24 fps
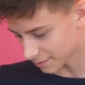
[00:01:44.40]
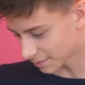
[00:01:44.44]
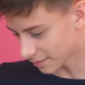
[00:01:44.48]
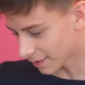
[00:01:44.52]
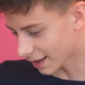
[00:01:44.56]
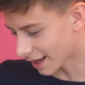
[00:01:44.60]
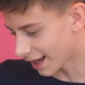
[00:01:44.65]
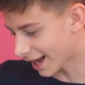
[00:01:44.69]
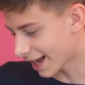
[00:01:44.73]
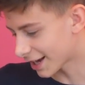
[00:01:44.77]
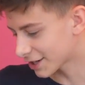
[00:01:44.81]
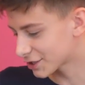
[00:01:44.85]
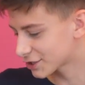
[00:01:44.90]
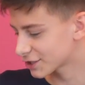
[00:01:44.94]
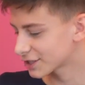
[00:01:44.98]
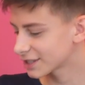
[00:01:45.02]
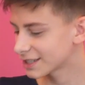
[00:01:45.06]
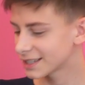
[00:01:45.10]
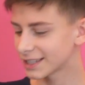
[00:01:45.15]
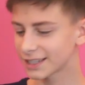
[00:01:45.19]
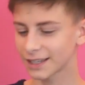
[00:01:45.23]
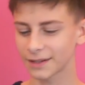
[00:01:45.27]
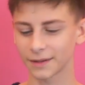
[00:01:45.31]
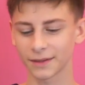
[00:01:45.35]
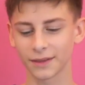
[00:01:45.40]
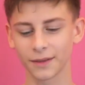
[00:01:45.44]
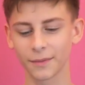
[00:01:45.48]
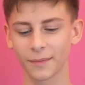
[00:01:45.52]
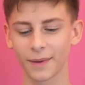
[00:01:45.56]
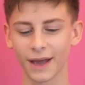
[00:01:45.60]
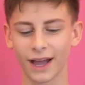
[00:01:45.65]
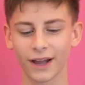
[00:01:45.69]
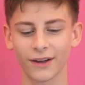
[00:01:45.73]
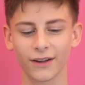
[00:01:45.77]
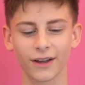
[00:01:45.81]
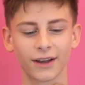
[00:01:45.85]
The
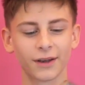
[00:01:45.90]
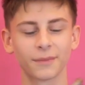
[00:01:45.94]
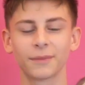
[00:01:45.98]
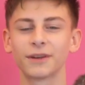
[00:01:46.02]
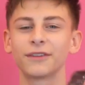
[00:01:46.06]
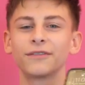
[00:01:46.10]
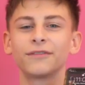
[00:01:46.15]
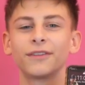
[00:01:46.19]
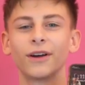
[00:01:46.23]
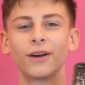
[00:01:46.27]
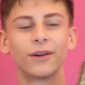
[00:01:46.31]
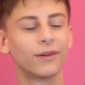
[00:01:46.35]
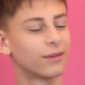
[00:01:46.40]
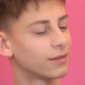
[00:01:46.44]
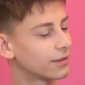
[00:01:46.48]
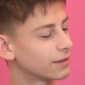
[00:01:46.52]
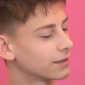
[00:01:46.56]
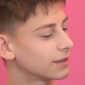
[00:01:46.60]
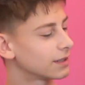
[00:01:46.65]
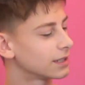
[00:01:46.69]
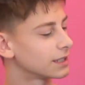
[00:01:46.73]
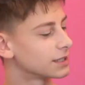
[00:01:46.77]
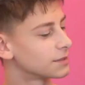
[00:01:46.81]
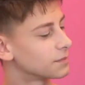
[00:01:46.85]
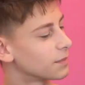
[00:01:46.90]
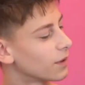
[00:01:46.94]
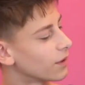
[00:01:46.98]
background on my phone is